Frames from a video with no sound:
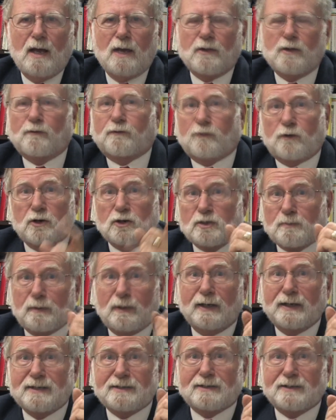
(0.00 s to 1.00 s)
The first
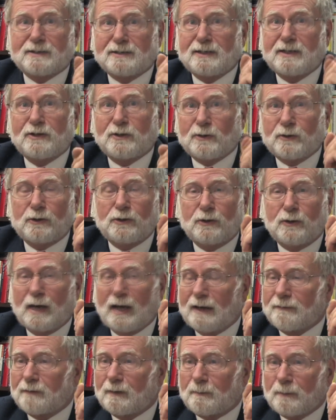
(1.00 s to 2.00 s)
place is either you
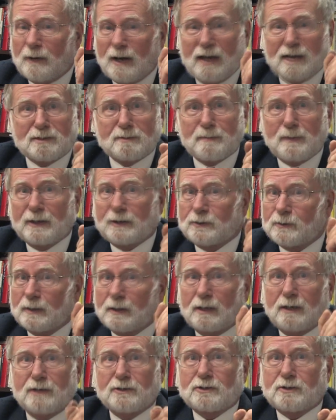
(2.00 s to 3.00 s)
have a prospect or
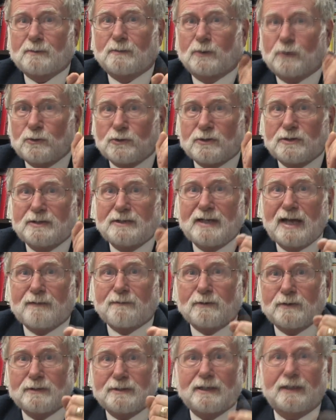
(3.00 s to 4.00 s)
a customer who's
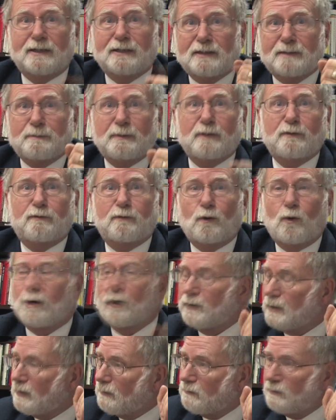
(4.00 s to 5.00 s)
never done it
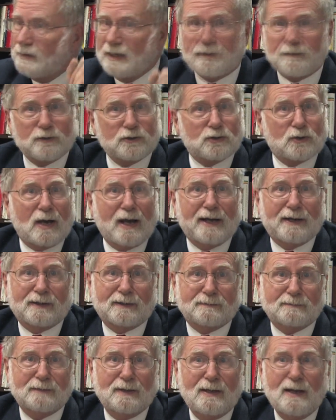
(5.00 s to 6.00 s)
before. They've never tried
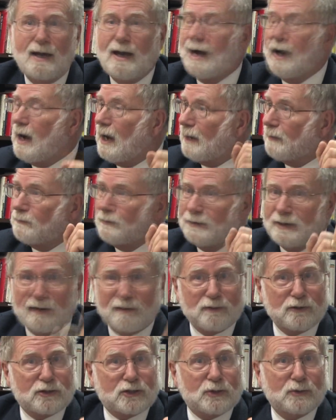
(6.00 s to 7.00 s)
it. I've
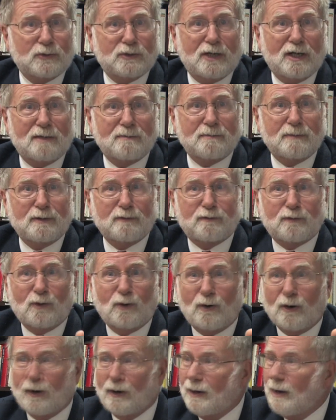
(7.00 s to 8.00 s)
never chewed gum
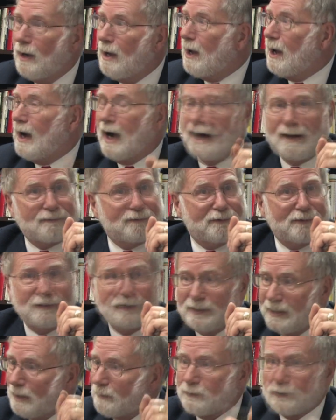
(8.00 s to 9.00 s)
before. I've
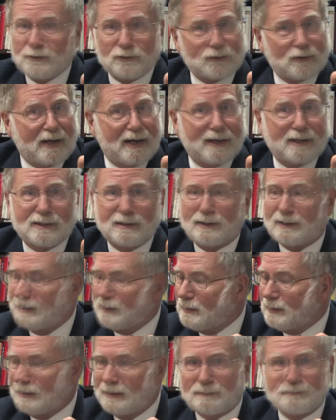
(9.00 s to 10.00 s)
never drank
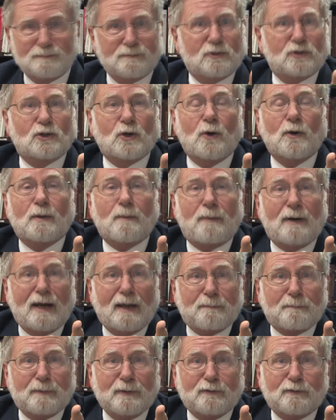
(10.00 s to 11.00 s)
a soda
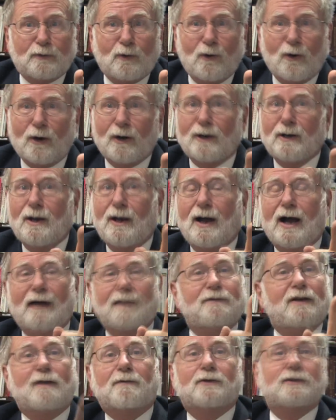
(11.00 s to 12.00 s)
pop before.
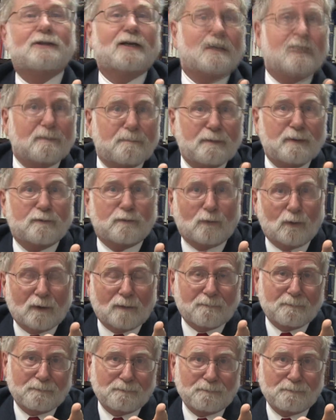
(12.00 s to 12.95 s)
I've never done it before.